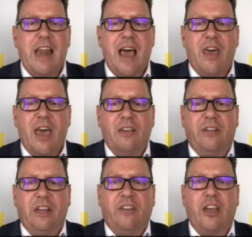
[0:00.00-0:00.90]
another
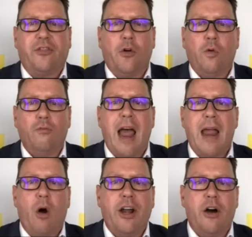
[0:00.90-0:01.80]
successful Ray
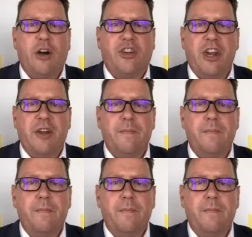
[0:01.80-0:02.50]
White auction.